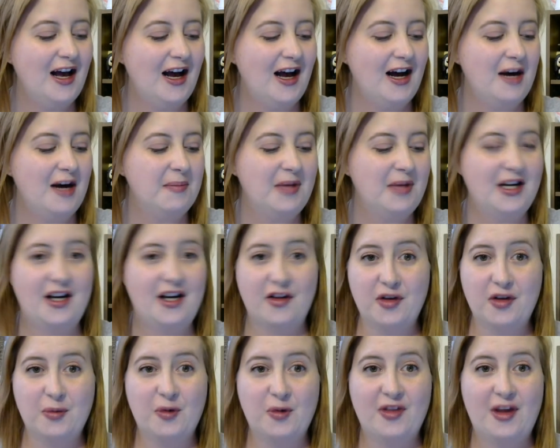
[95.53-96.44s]
Um,
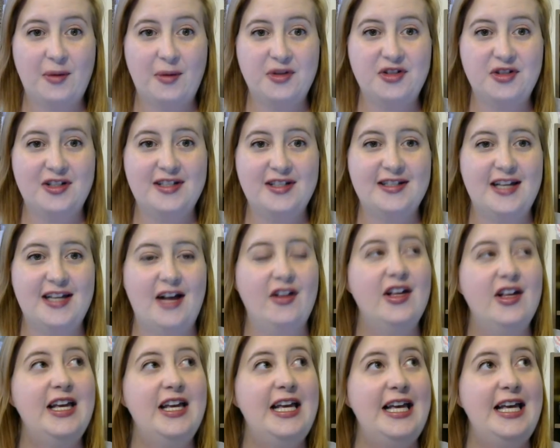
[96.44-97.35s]
another one that was on
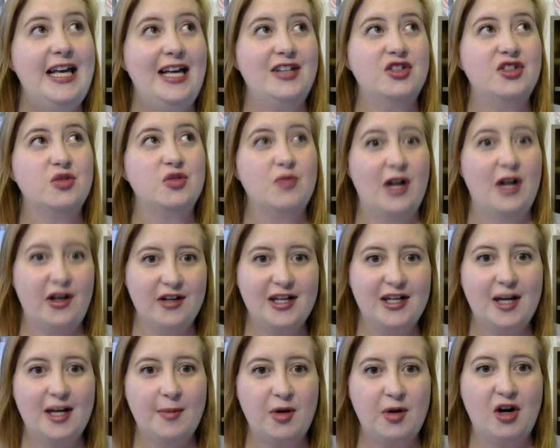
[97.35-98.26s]
sale. It's rare to
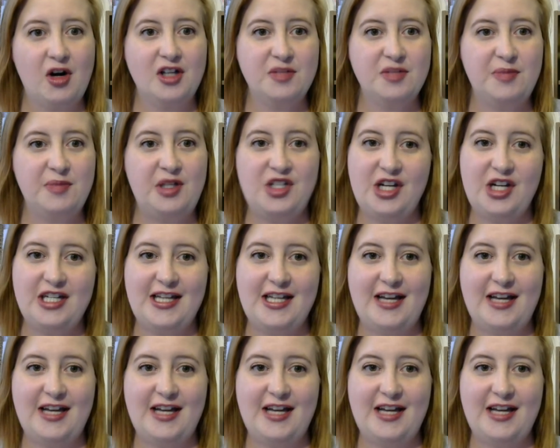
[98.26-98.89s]
come across B.J.